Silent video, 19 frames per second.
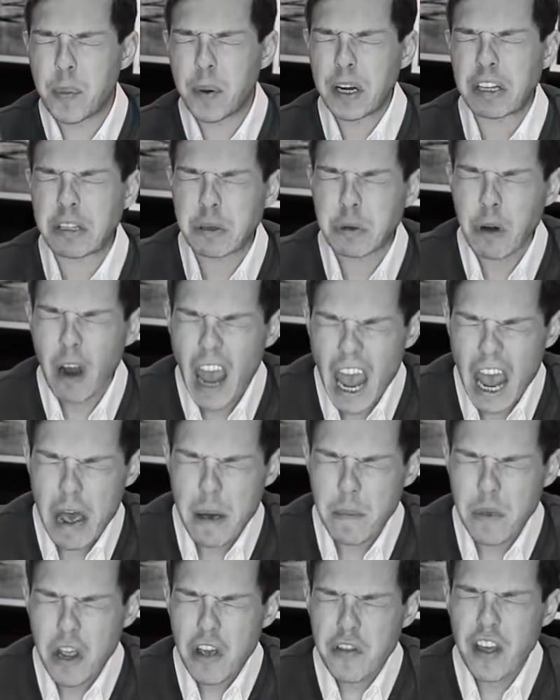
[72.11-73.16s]
but
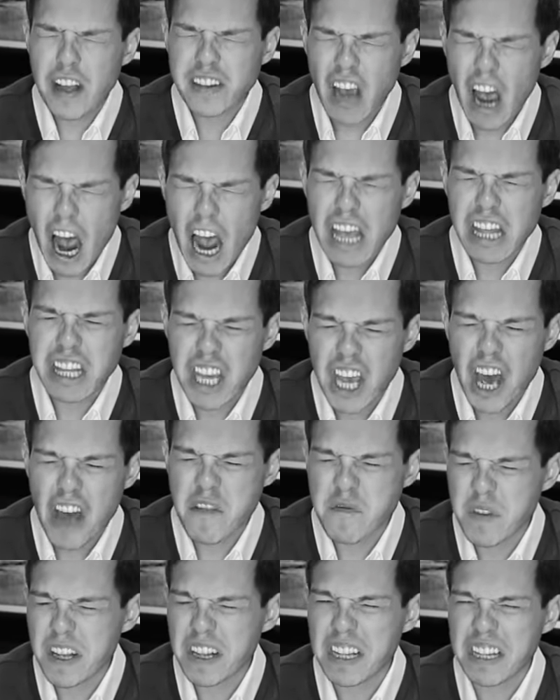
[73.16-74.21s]
Graham, that's highly
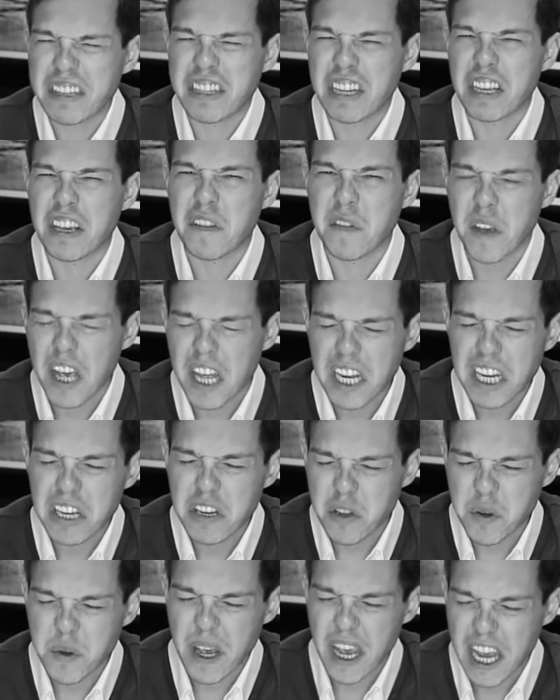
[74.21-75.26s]
unrealistic of any
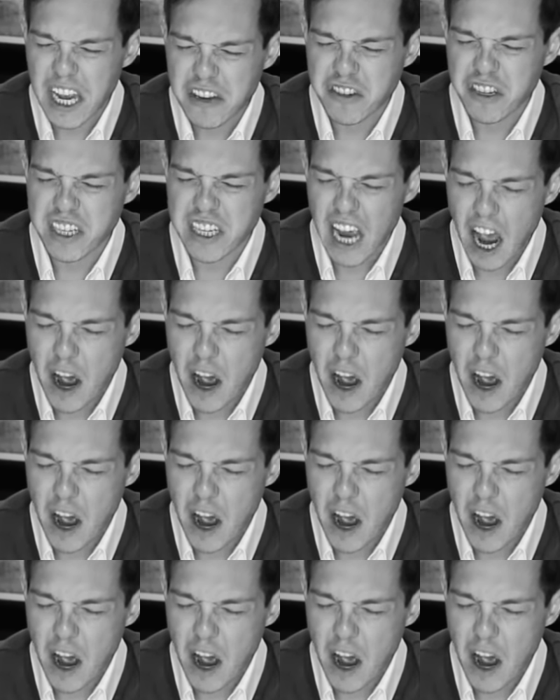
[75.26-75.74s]
new agent